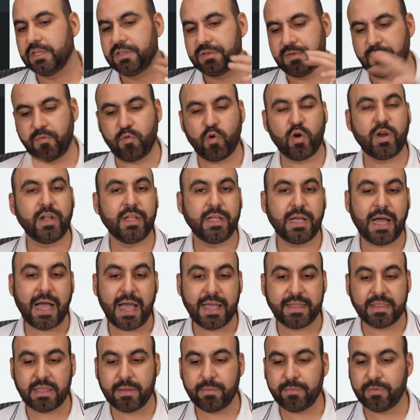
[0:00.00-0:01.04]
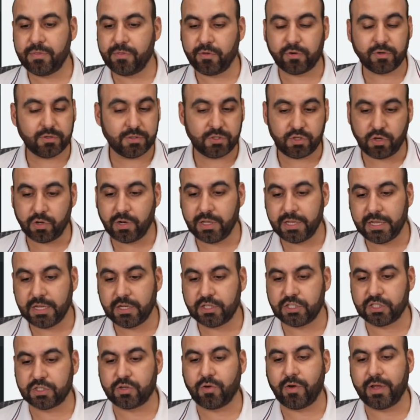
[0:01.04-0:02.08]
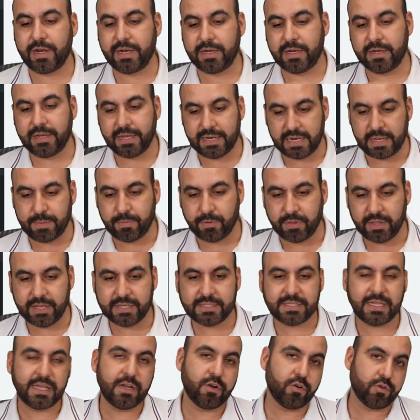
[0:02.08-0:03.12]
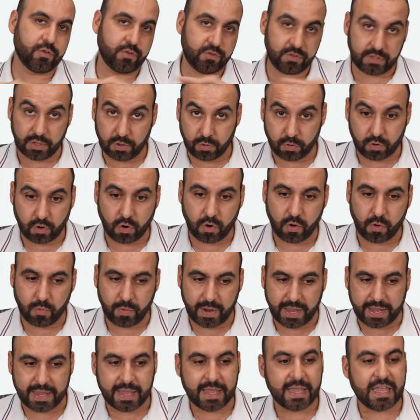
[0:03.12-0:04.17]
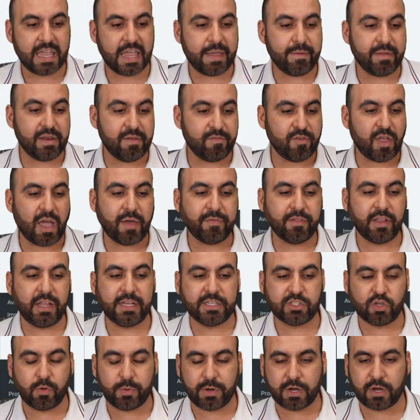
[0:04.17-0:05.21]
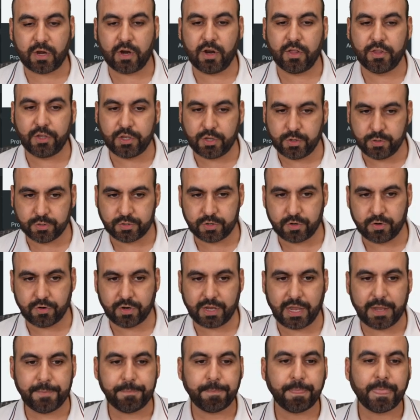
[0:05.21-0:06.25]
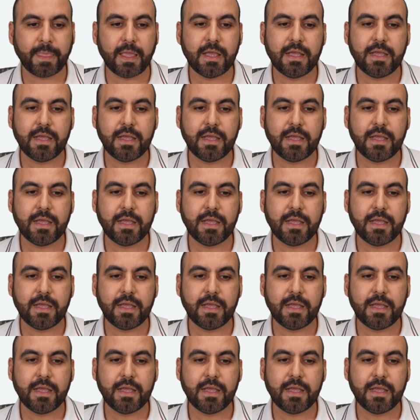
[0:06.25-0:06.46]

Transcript: So if you want to hide them totally, just go ahead and enable this. It'll they'll go away, even if you have the links over here on the user. Okay.